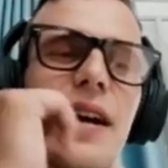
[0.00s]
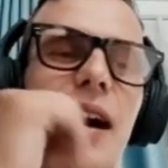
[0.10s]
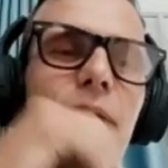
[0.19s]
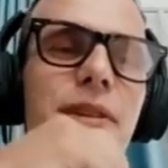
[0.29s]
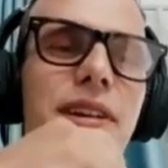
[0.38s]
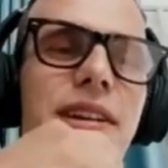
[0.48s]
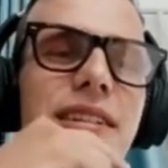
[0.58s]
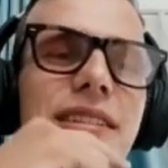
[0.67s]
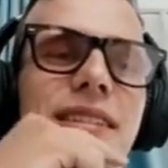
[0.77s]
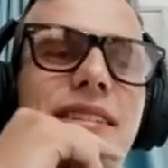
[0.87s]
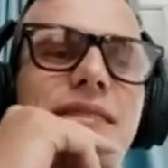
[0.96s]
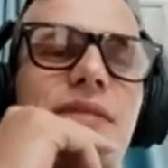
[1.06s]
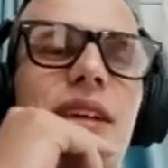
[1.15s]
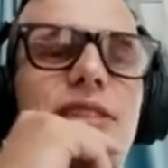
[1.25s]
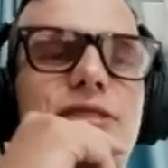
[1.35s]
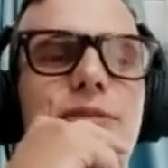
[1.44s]
I mean,
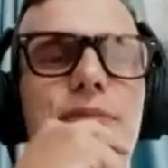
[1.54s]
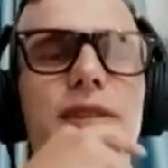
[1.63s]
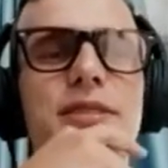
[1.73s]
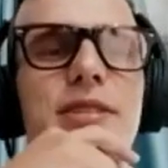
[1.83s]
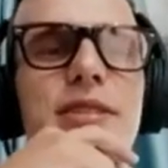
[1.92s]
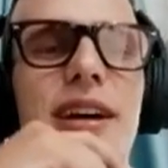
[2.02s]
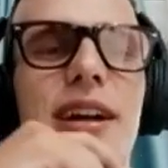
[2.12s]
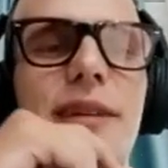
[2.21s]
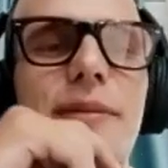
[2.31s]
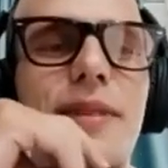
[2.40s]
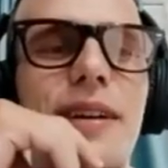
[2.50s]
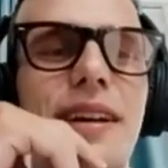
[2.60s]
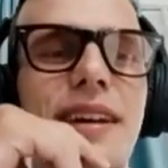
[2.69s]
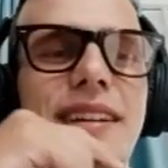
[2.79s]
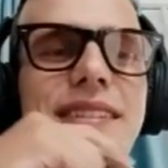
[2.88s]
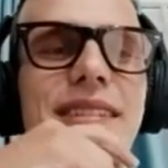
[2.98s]
I suppose it could help.
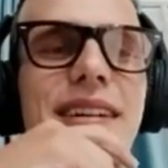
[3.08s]
Like,